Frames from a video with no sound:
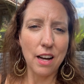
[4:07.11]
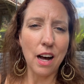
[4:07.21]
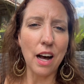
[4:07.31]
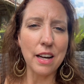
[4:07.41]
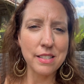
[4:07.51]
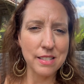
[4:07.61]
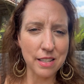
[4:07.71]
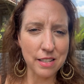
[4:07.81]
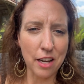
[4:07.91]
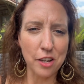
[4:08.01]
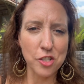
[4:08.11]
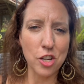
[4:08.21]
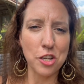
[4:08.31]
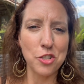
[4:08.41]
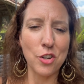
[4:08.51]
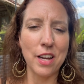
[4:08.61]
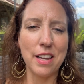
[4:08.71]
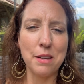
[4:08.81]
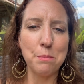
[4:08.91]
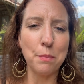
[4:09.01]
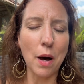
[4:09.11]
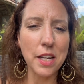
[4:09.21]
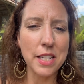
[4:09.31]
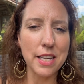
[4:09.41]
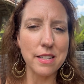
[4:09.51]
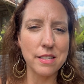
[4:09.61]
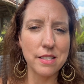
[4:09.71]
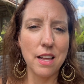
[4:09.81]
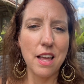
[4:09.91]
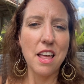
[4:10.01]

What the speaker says: Hasta Nakshatra embodies